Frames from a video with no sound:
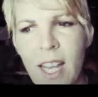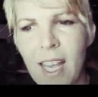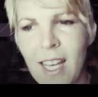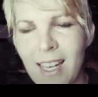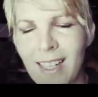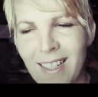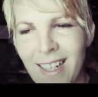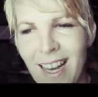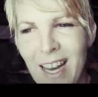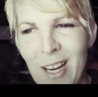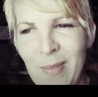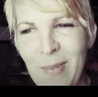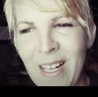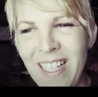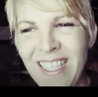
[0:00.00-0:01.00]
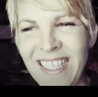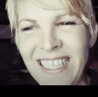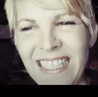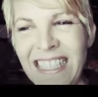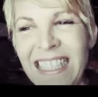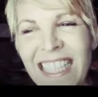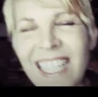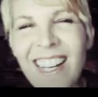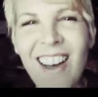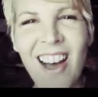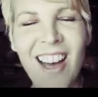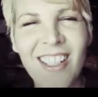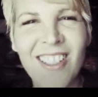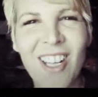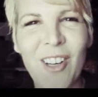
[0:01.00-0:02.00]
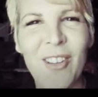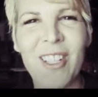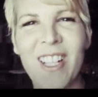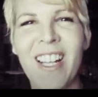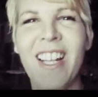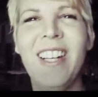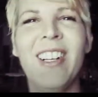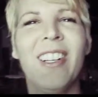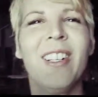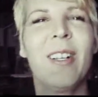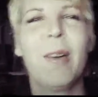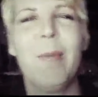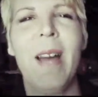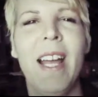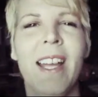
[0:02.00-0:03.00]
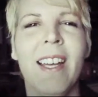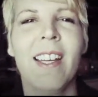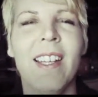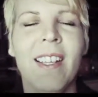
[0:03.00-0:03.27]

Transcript: and I'll talk with you later. Goodbye.